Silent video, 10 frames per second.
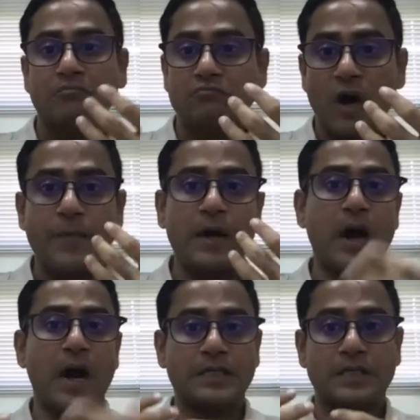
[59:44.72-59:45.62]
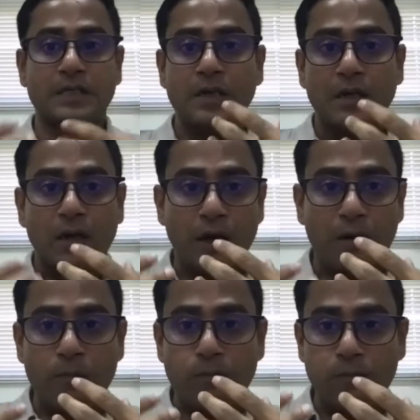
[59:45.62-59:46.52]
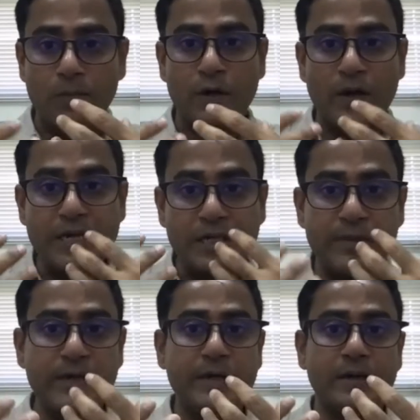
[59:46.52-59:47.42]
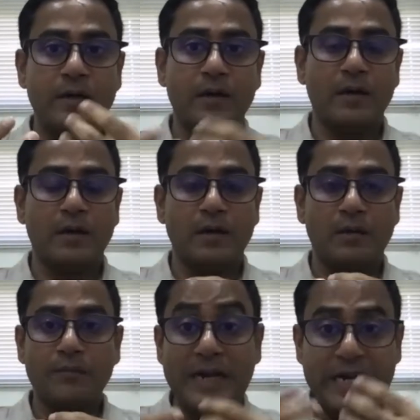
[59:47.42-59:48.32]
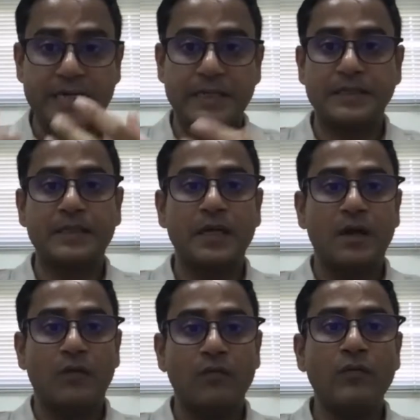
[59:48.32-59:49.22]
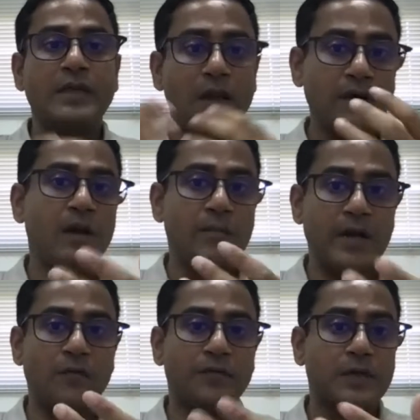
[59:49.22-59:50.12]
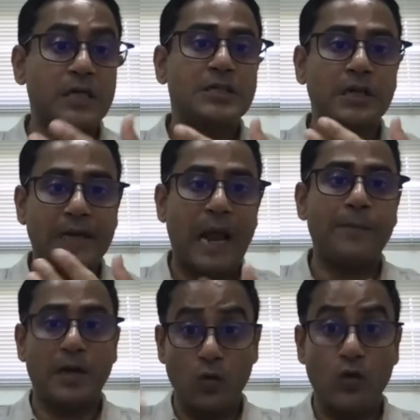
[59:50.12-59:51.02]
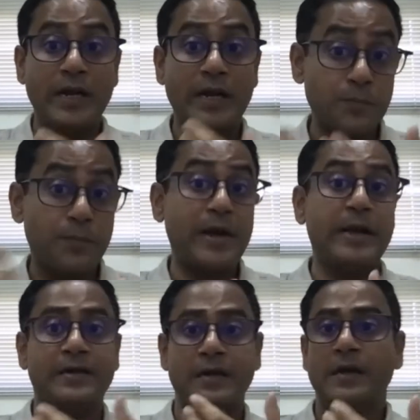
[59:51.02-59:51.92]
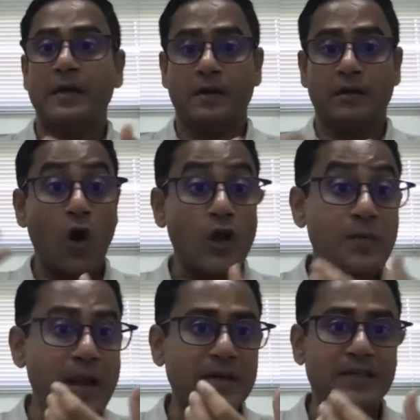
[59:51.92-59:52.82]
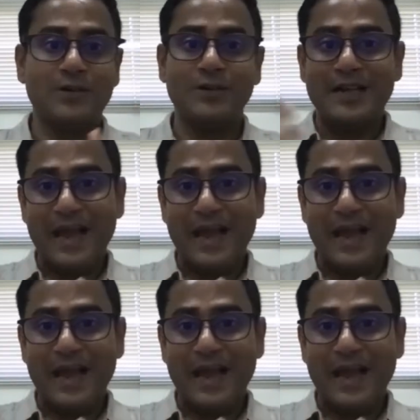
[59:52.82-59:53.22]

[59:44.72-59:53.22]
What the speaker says: upper caste, you know, mediators with a little bit of cultural capital who could interpret documents, you know.